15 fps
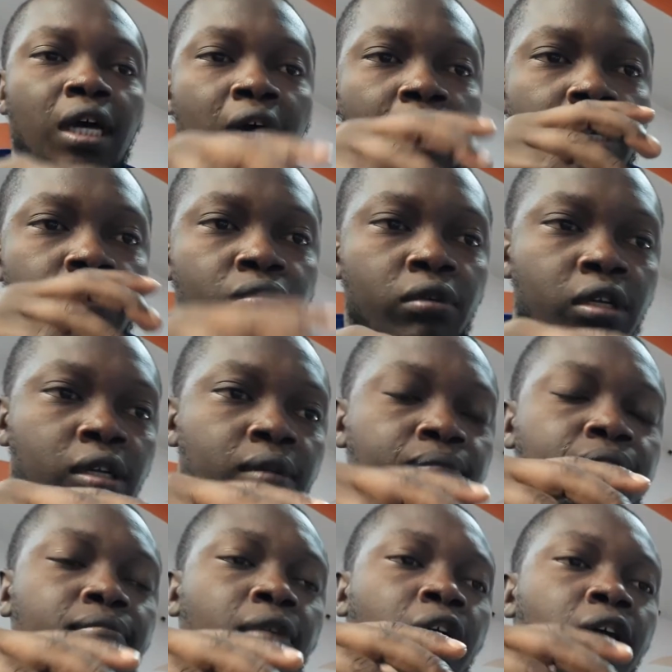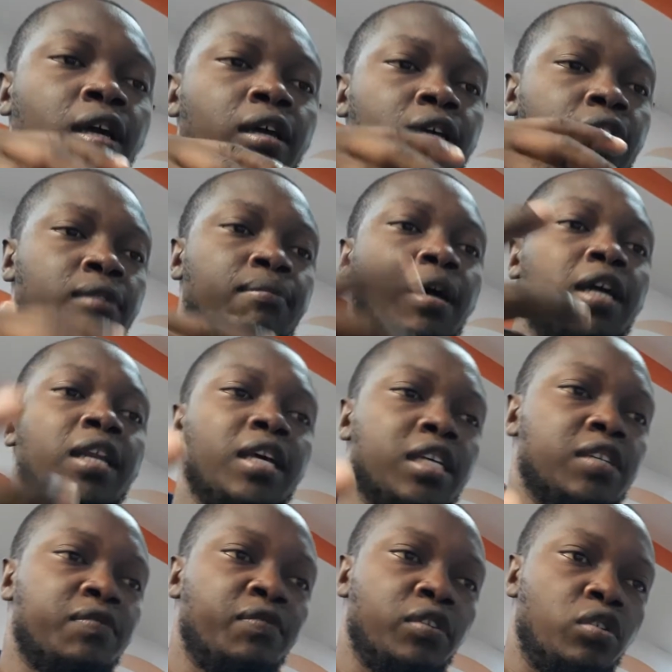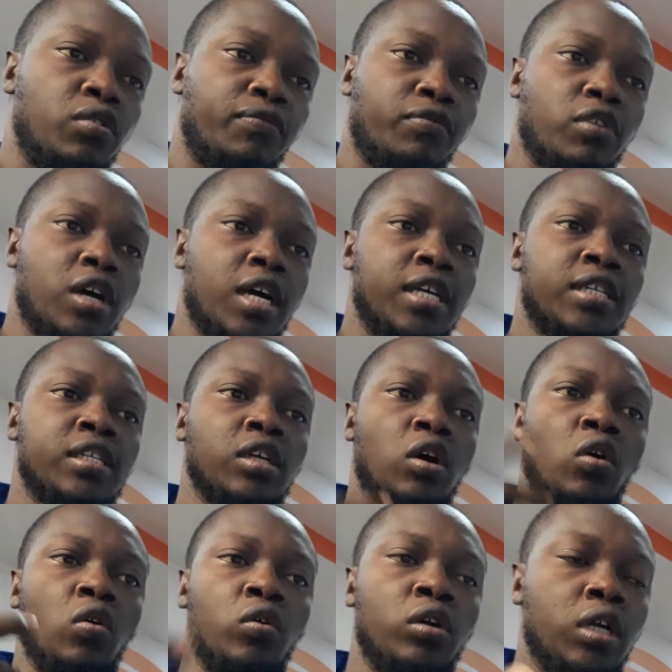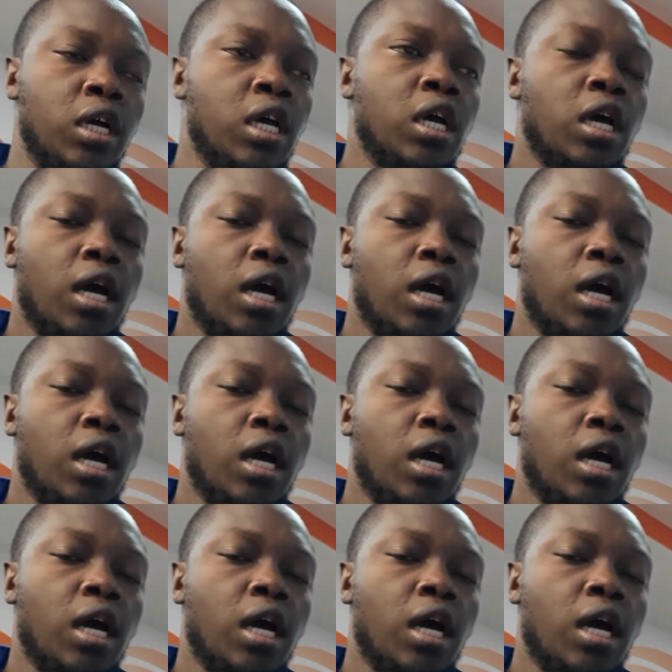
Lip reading: I will, in my next video, focus on